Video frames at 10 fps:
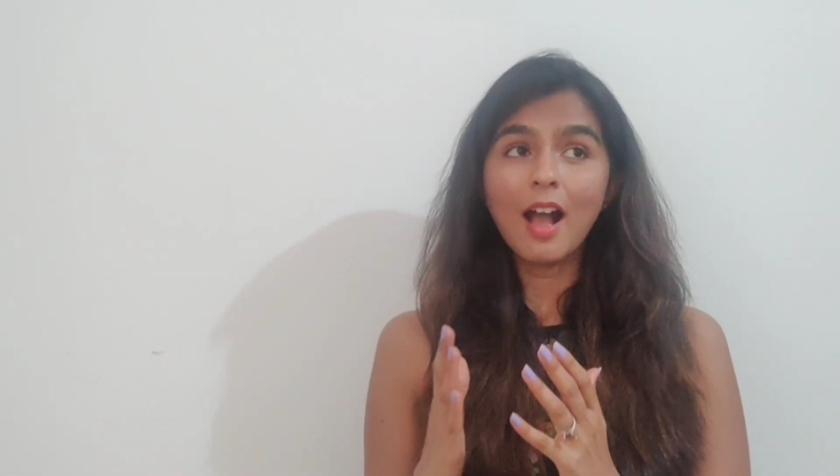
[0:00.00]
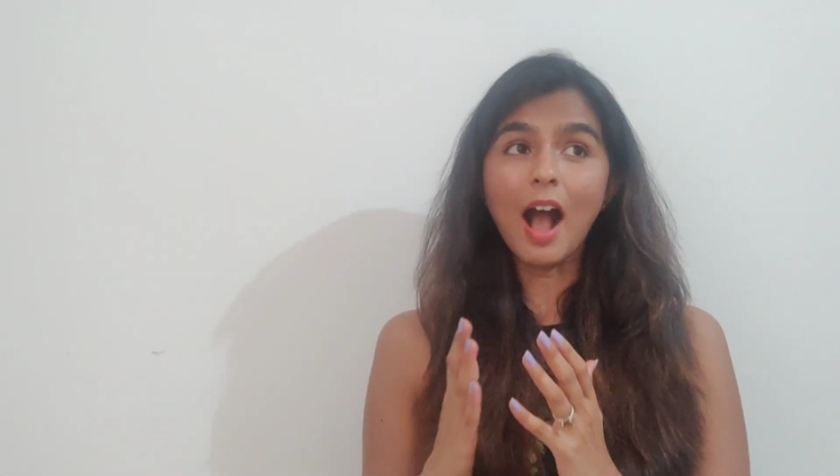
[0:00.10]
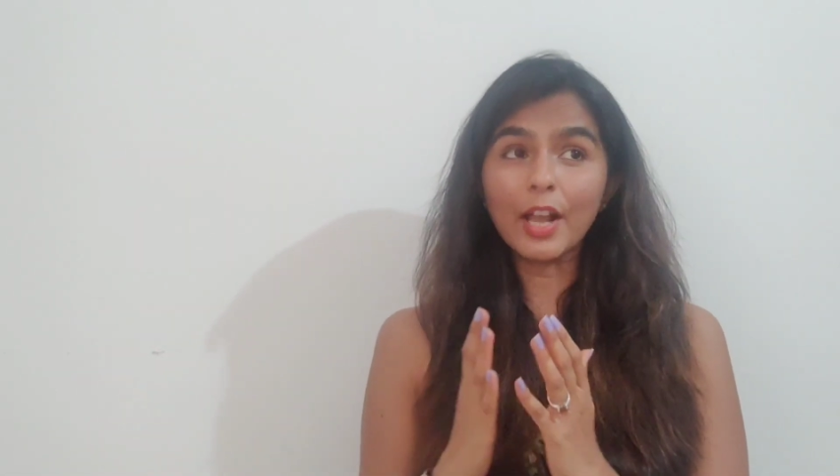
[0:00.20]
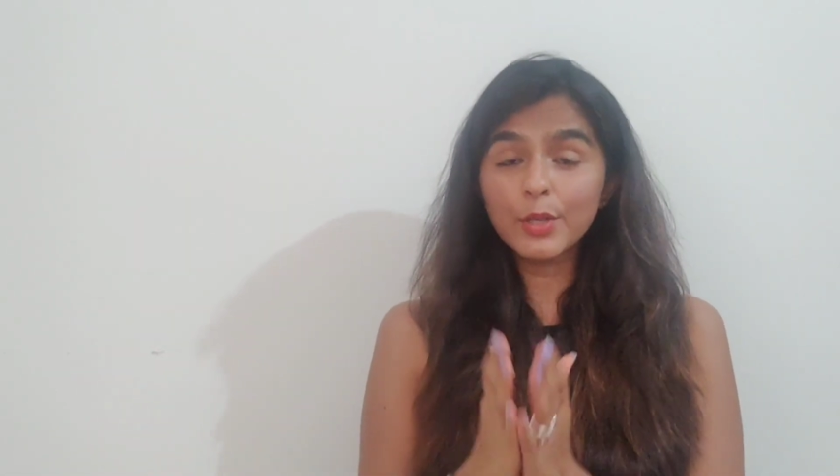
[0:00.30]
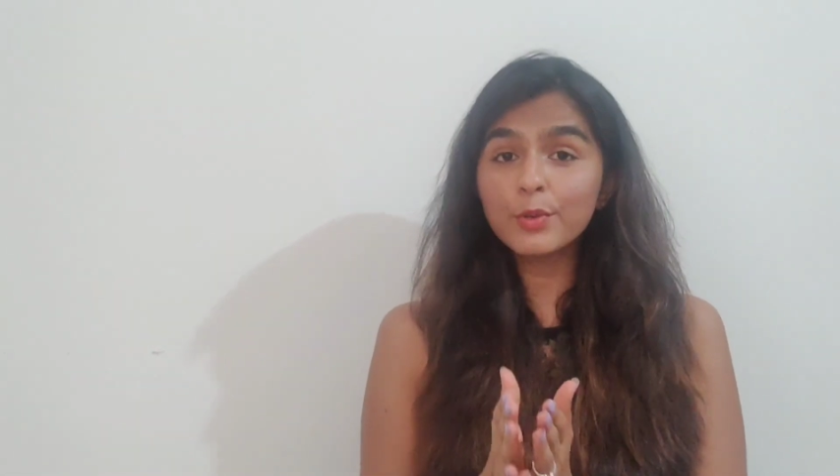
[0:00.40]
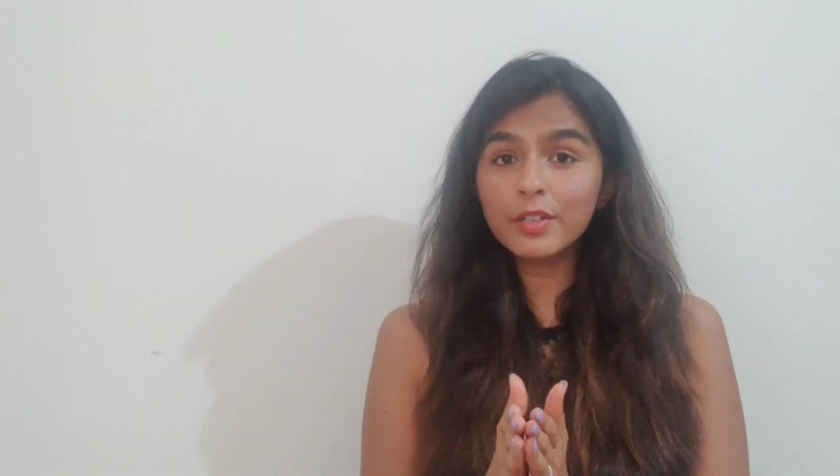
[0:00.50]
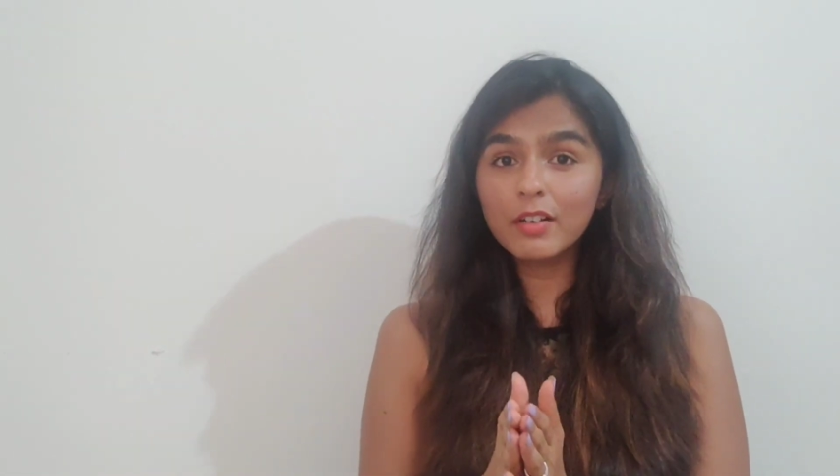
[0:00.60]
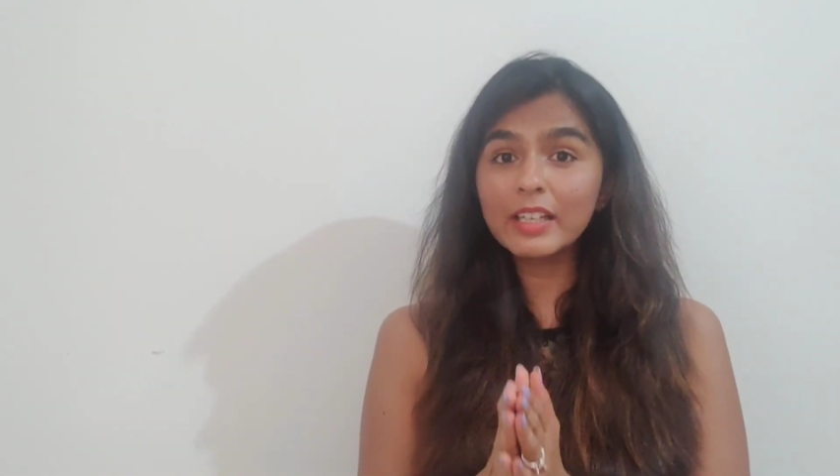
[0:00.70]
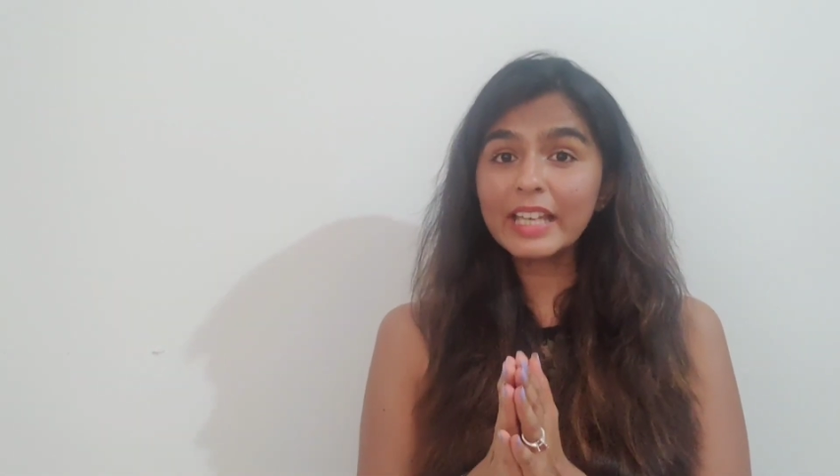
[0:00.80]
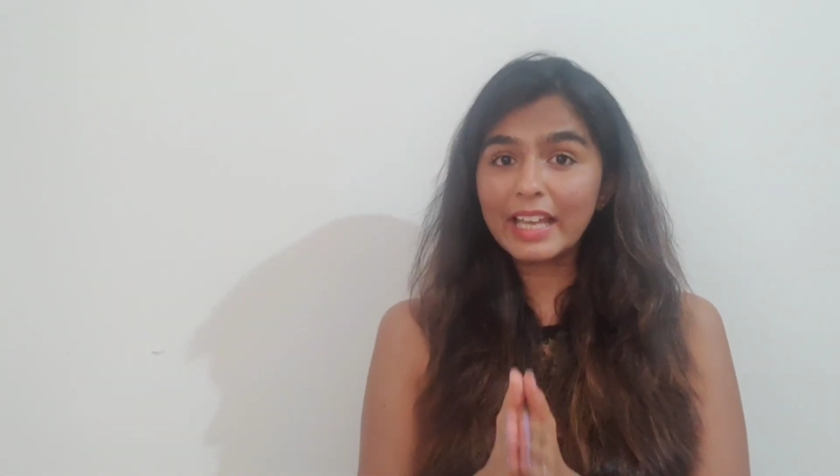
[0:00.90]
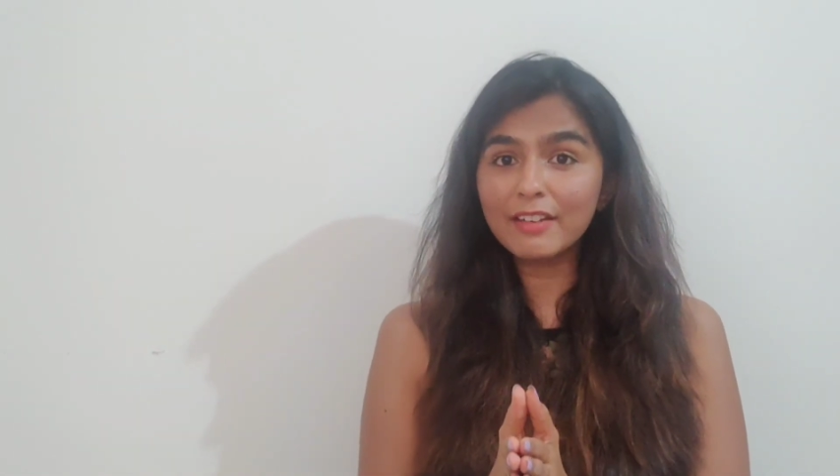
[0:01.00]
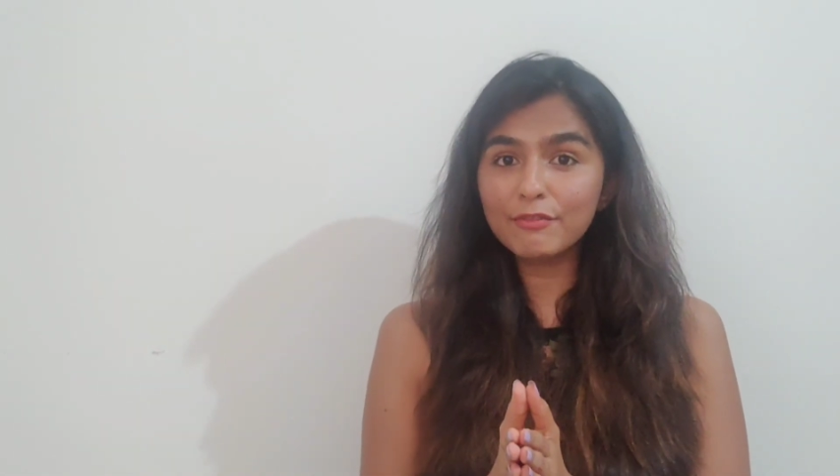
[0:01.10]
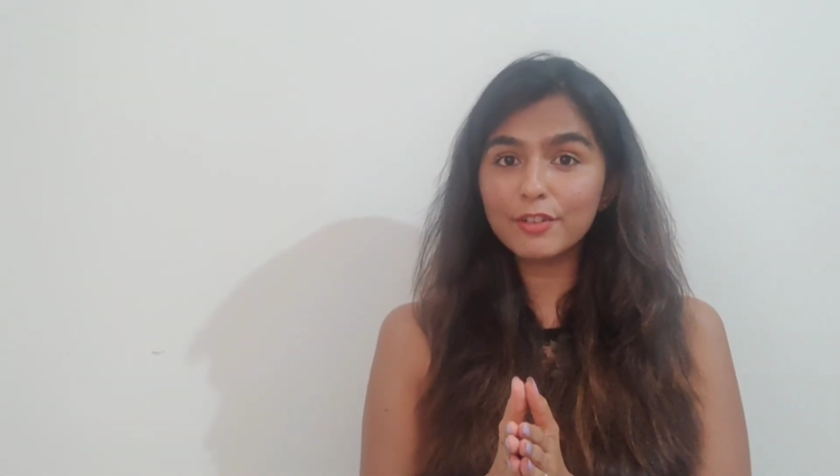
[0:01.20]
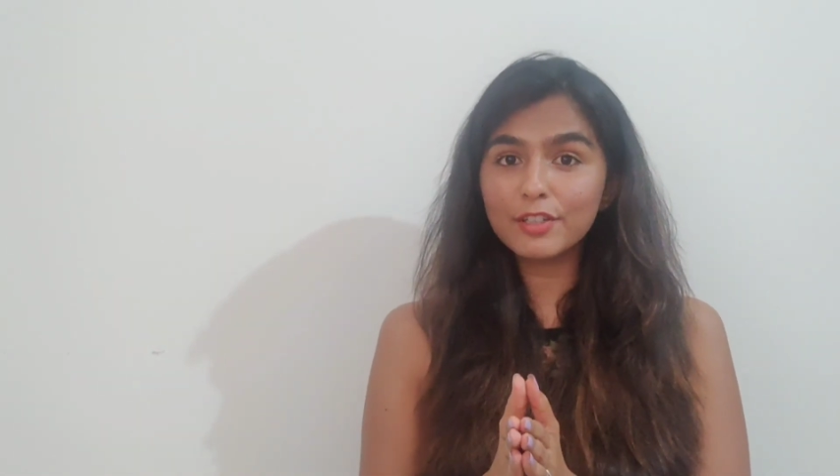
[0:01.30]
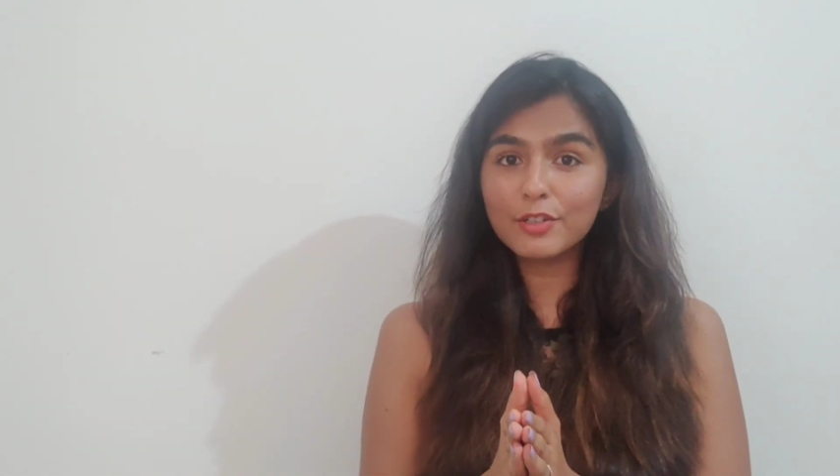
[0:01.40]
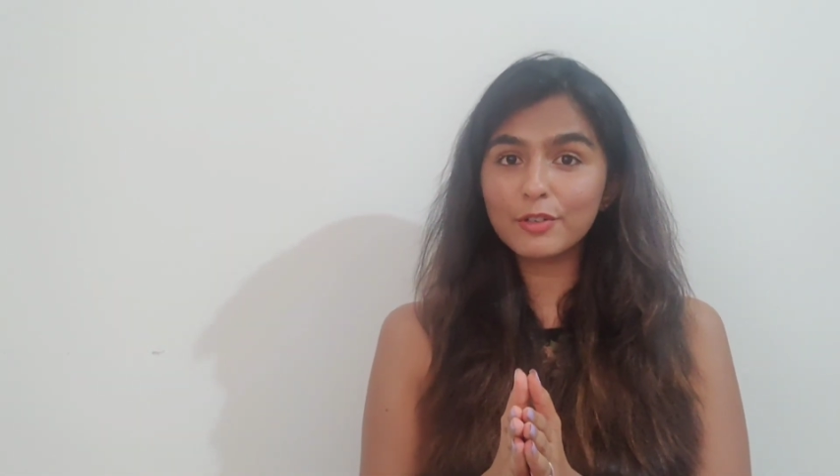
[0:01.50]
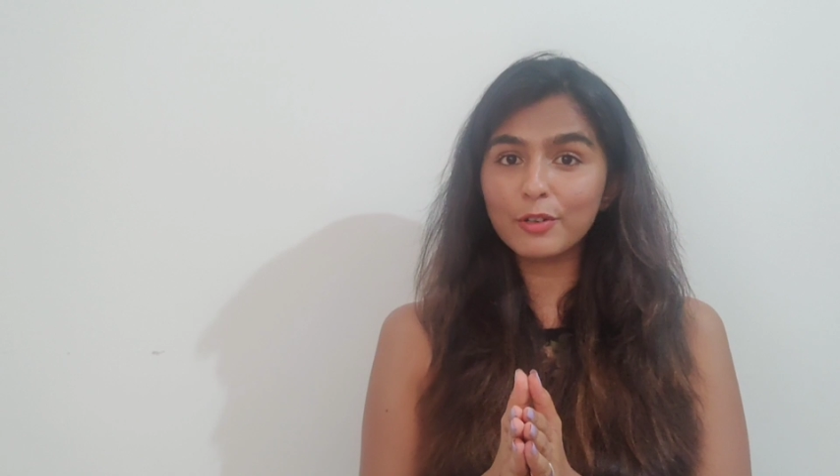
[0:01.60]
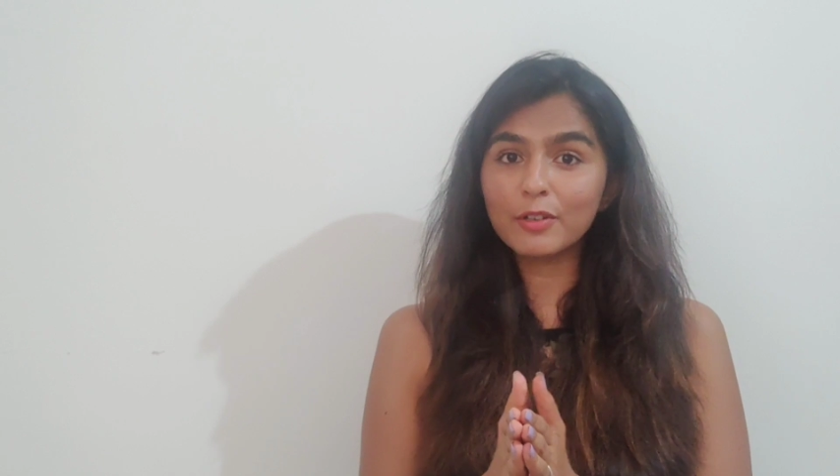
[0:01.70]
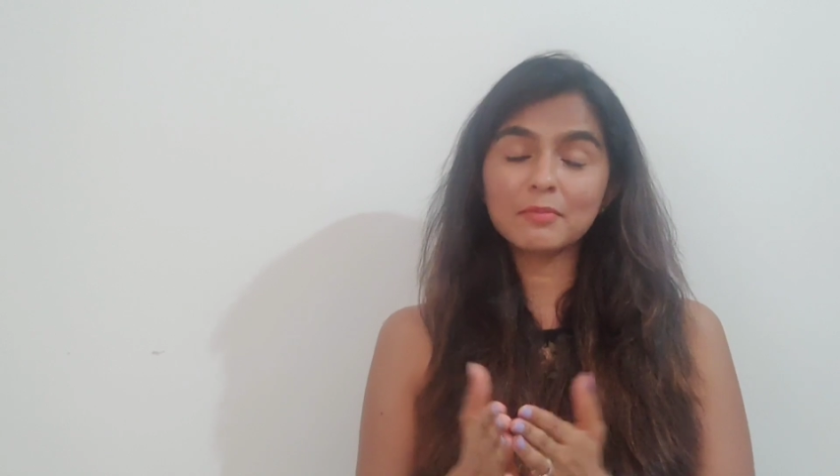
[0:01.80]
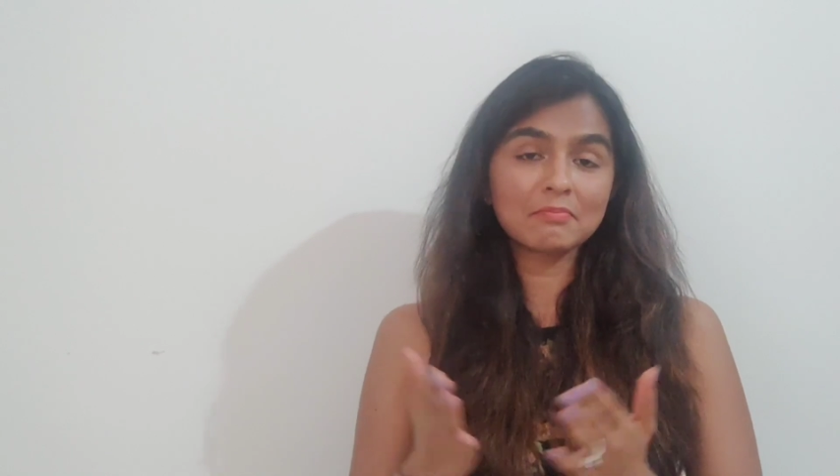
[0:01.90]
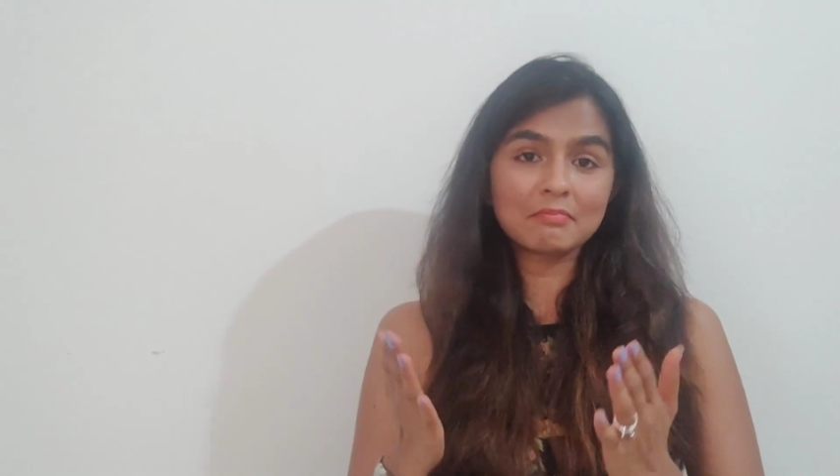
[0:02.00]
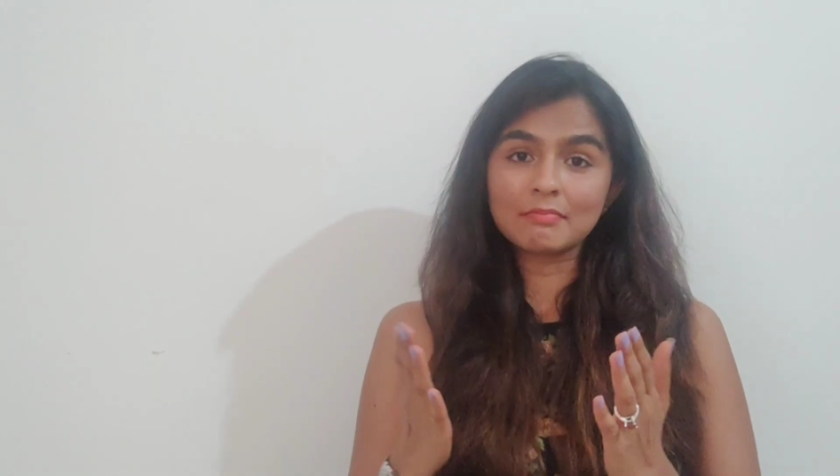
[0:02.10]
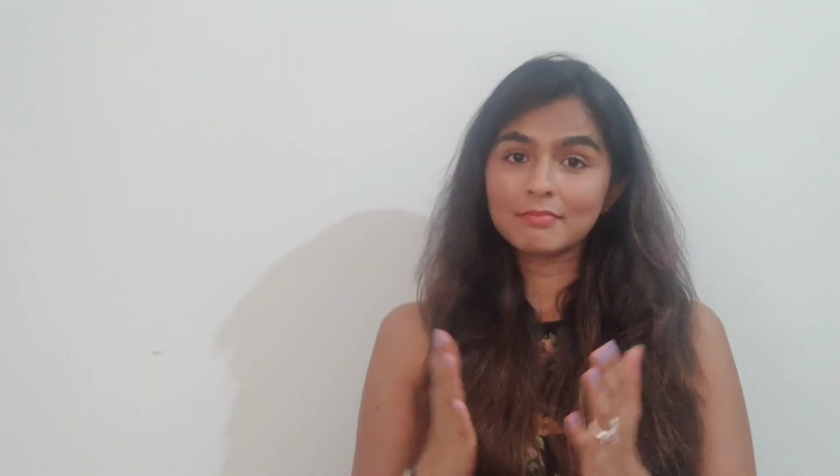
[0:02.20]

Are you really in for it or not?